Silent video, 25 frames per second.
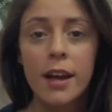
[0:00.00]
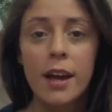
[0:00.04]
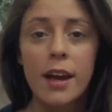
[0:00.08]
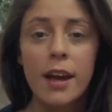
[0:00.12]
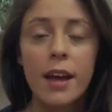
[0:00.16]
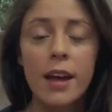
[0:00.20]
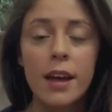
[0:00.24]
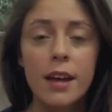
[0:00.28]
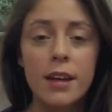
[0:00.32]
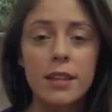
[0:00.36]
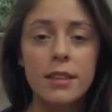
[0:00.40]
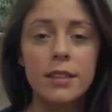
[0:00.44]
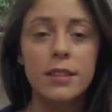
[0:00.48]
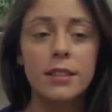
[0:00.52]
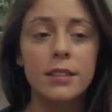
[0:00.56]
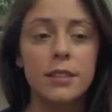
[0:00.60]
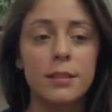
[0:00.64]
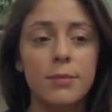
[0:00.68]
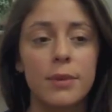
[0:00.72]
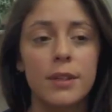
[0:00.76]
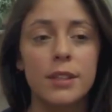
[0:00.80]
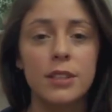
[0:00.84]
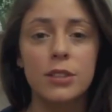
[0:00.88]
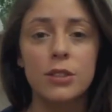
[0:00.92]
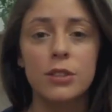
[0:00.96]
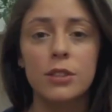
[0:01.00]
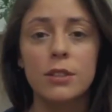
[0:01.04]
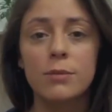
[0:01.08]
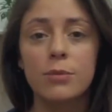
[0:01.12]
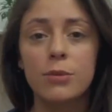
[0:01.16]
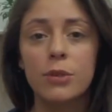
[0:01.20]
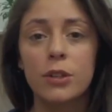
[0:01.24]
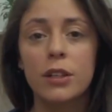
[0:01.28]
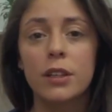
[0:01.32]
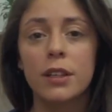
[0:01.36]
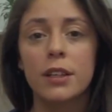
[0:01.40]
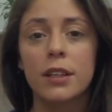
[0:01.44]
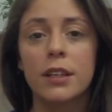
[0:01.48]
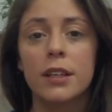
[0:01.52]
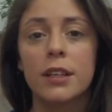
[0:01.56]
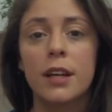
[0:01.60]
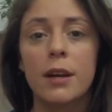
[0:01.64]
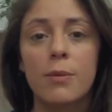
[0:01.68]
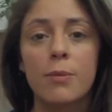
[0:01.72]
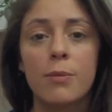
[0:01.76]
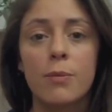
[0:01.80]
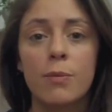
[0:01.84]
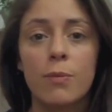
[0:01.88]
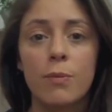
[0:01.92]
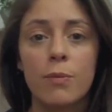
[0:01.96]
And this semester in Brooklyn,
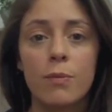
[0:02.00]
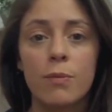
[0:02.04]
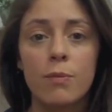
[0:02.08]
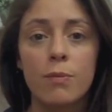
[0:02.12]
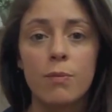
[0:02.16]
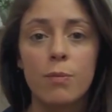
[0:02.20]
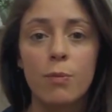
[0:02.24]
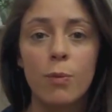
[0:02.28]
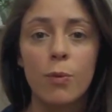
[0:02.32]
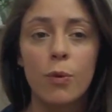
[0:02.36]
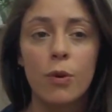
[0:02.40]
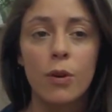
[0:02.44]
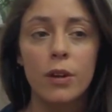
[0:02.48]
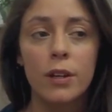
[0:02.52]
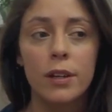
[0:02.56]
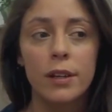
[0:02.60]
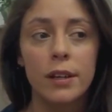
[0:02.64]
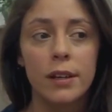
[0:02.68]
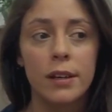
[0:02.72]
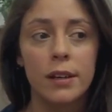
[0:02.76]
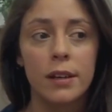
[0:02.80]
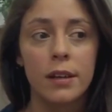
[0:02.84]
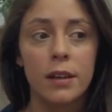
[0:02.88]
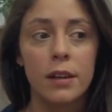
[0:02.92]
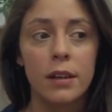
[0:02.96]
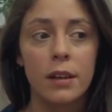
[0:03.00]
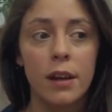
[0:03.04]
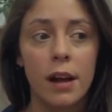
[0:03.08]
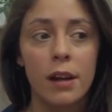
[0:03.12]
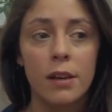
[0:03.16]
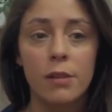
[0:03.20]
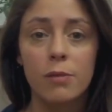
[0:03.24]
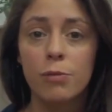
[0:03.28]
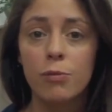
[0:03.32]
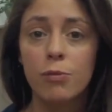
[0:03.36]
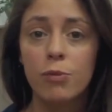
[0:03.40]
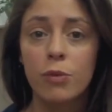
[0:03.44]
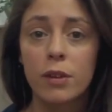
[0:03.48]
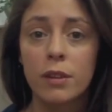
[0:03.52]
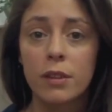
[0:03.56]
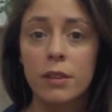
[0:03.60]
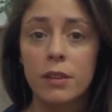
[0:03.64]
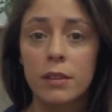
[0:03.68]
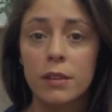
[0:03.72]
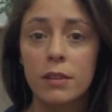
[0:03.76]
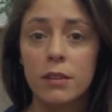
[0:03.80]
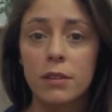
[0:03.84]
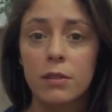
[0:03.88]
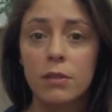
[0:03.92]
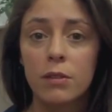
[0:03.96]
I'm working kind of with
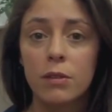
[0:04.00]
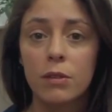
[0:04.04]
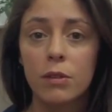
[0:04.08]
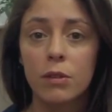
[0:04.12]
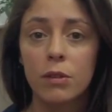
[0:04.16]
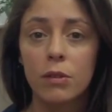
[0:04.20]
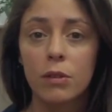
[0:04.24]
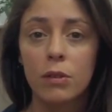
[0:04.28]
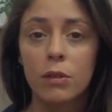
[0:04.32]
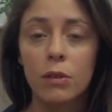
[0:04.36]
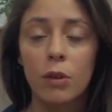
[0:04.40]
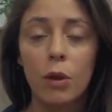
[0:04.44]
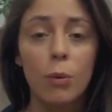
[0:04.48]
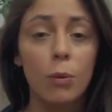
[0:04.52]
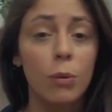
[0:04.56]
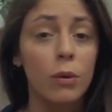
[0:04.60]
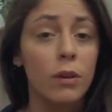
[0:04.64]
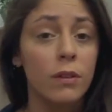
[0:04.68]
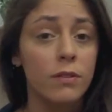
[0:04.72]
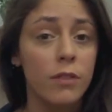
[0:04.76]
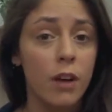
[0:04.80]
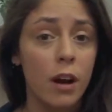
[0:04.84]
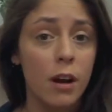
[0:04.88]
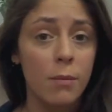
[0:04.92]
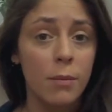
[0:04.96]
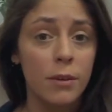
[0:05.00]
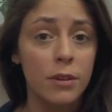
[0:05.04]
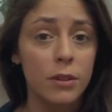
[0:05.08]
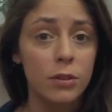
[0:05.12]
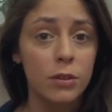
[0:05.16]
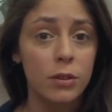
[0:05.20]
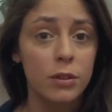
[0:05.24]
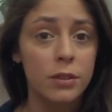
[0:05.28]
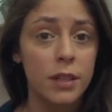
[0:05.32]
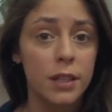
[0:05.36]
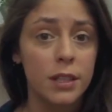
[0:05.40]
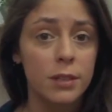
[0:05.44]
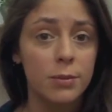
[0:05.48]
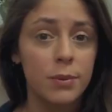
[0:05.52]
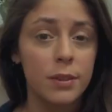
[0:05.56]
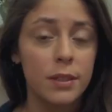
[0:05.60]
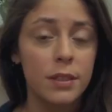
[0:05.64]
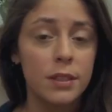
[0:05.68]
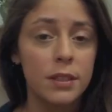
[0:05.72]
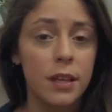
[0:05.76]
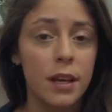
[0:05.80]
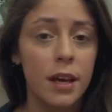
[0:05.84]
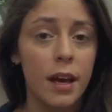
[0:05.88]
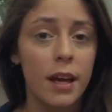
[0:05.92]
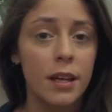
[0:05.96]
global environmental
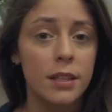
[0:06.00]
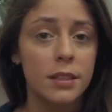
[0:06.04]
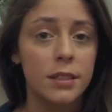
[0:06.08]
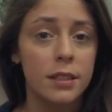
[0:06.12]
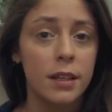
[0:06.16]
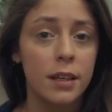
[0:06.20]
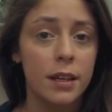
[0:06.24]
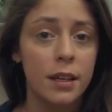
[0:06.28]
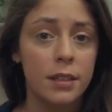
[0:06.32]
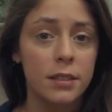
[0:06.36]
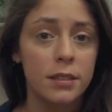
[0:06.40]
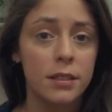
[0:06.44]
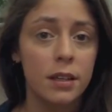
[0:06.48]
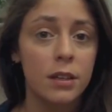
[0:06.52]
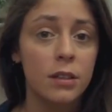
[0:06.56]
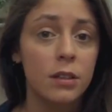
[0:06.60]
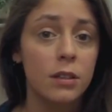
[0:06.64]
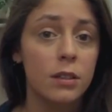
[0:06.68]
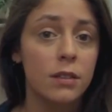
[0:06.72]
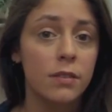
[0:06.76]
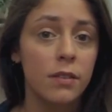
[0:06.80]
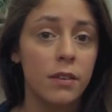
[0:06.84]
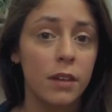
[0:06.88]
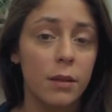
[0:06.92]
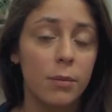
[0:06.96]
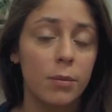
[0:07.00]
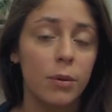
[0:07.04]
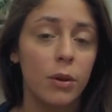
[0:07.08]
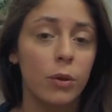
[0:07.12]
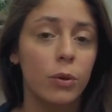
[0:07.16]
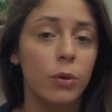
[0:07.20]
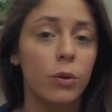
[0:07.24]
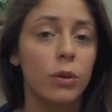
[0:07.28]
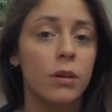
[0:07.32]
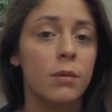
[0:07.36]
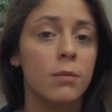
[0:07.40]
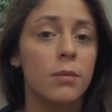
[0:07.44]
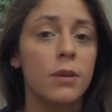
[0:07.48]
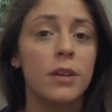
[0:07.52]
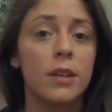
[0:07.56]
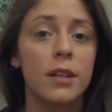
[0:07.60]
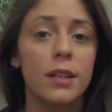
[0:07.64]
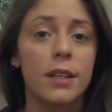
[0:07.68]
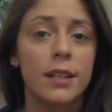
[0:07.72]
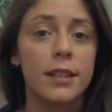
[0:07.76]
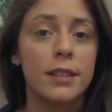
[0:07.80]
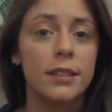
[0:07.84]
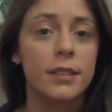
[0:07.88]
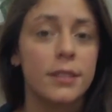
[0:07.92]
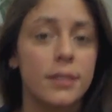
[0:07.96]
assessments as it has underdeveloped local
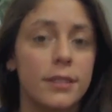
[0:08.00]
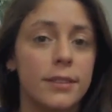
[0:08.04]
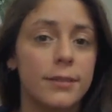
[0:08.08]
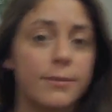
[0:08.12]
communities.